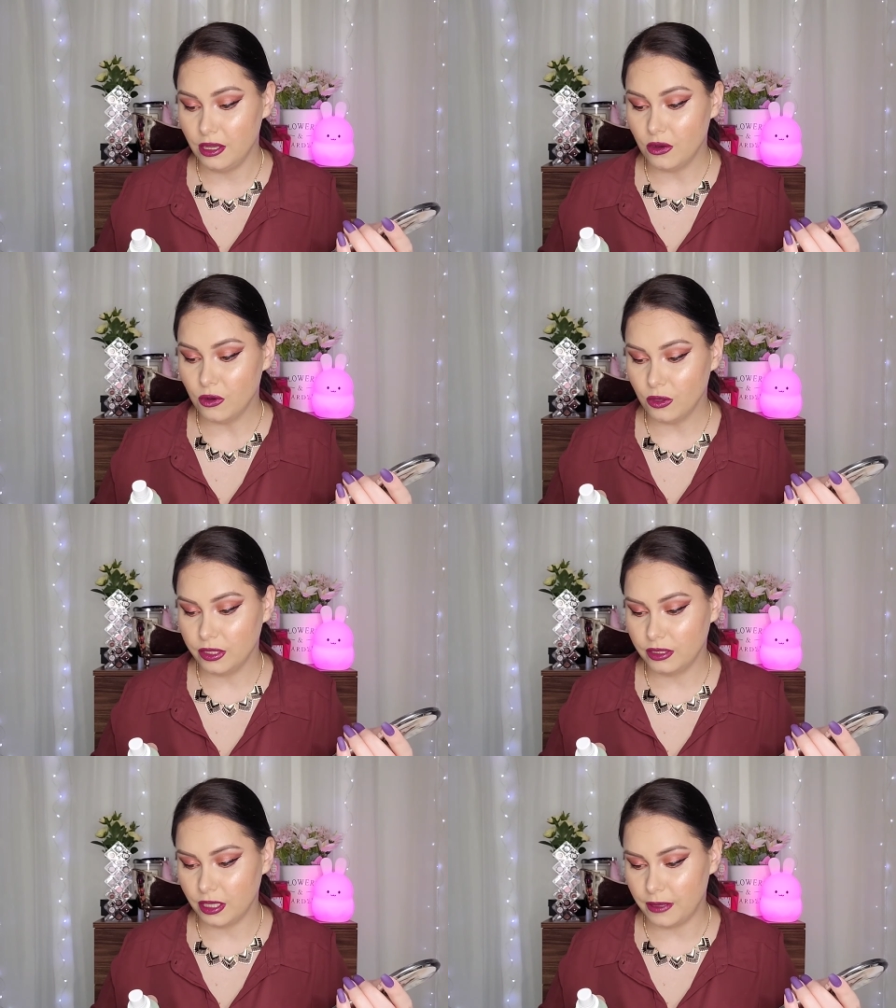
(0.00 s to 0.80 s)

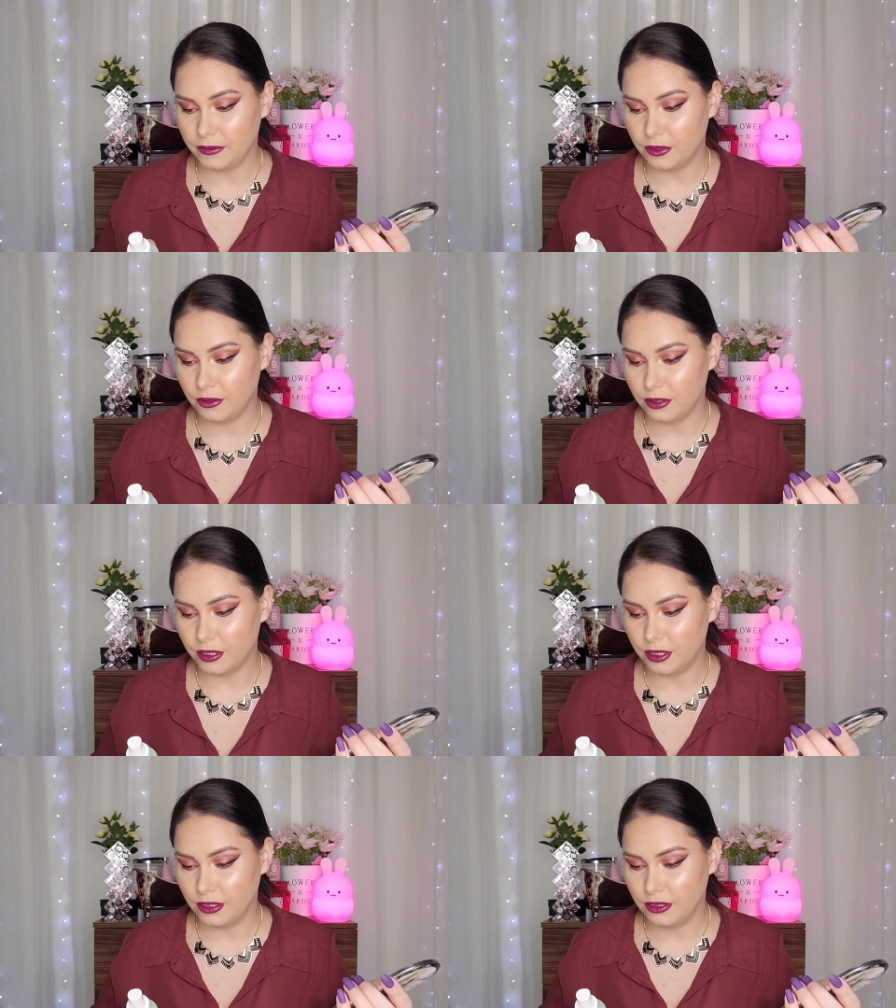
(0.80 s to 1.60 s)
Hold up to
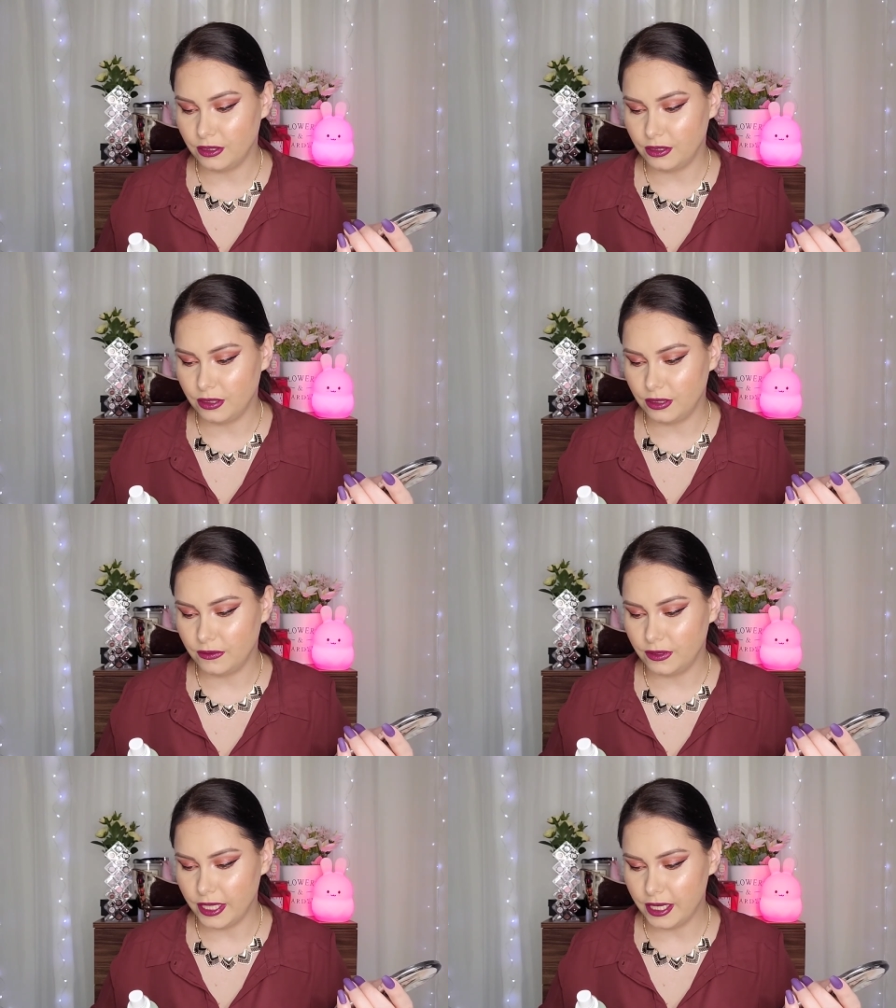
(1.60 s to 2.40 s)

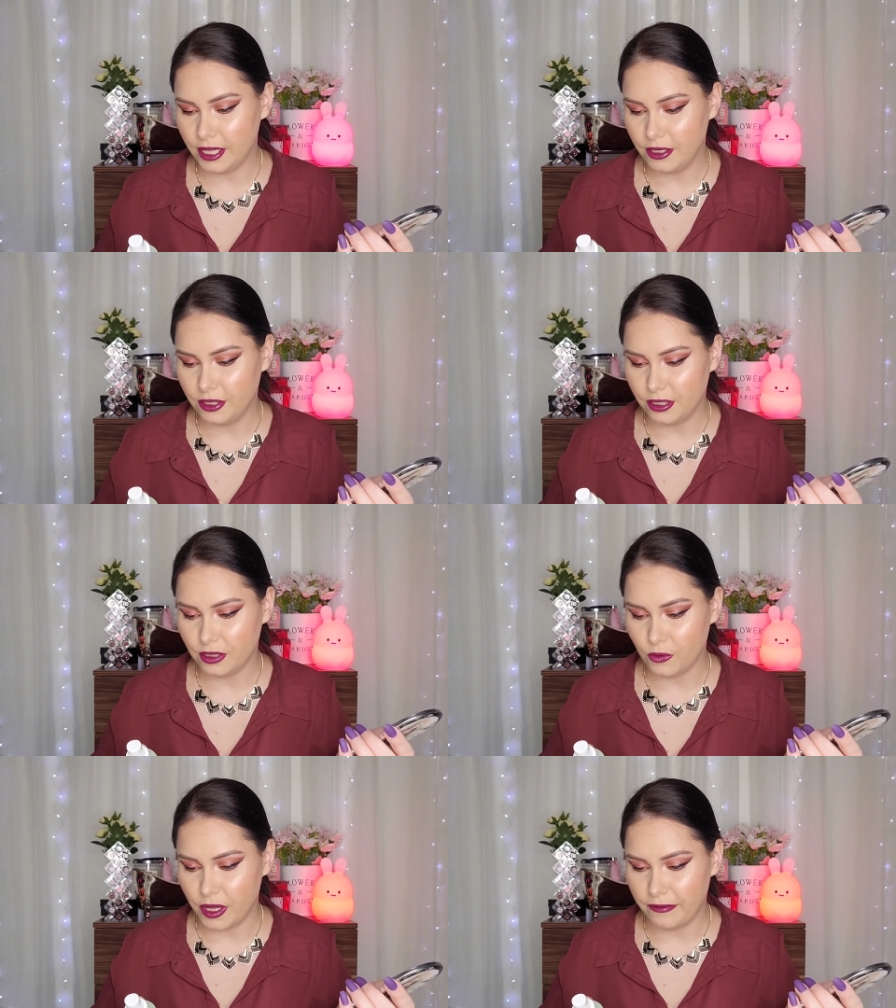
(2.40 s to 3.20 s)
10 inches
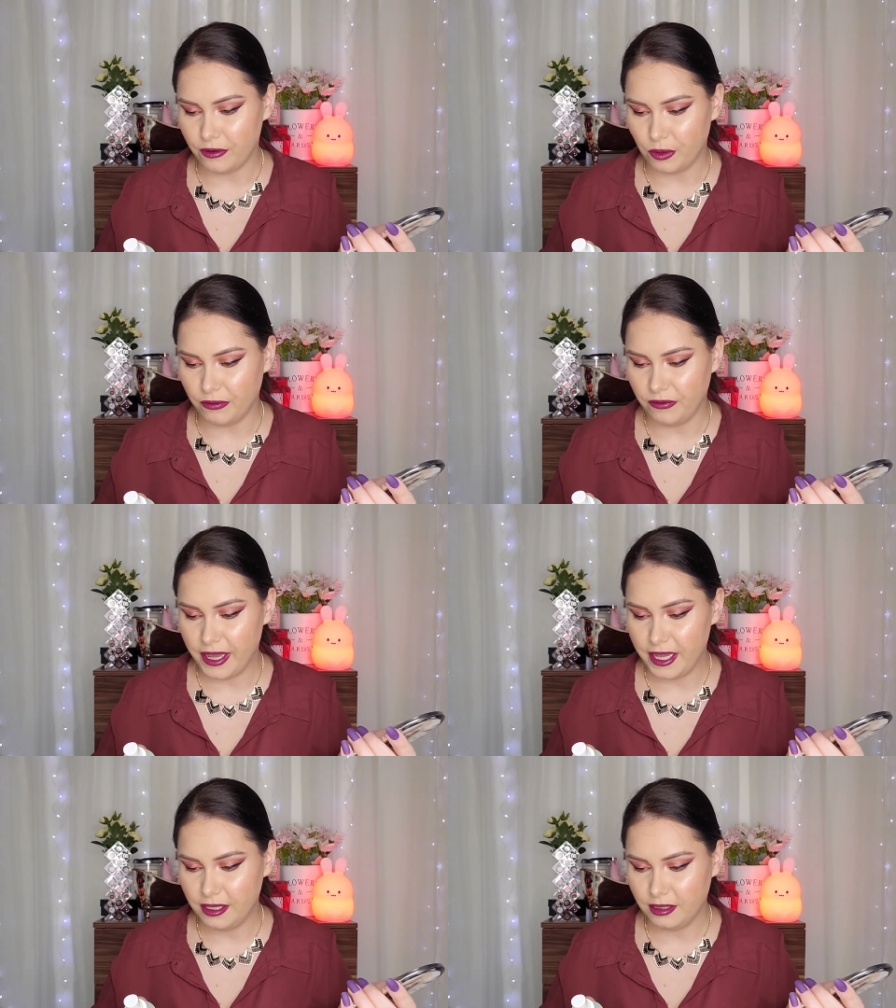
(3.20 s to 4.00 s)
away from your
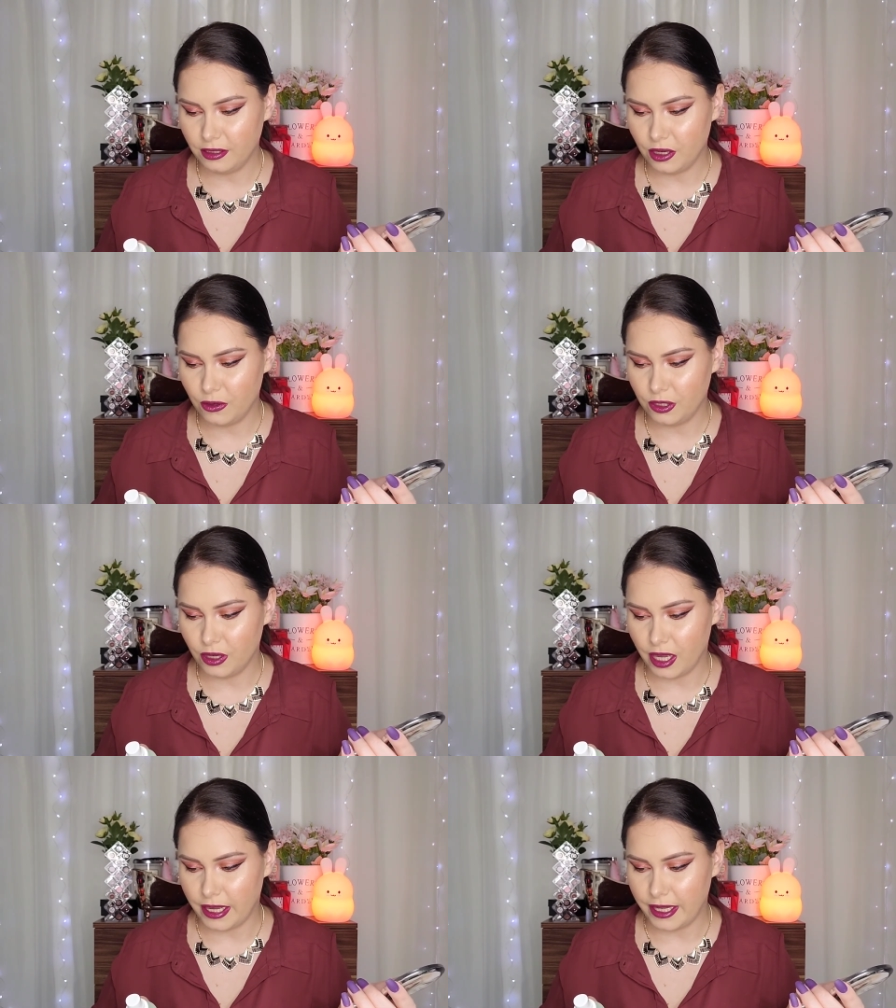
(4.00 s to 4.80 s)
face. Close your
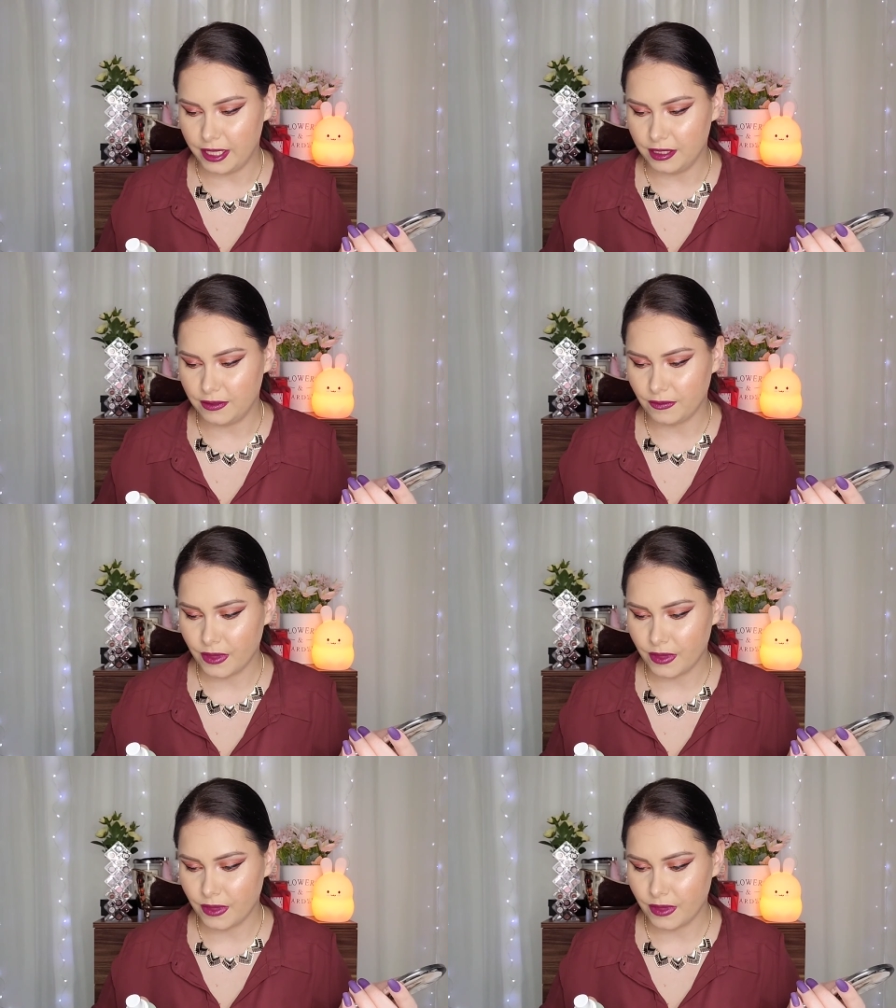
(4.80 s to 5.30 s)
eyes.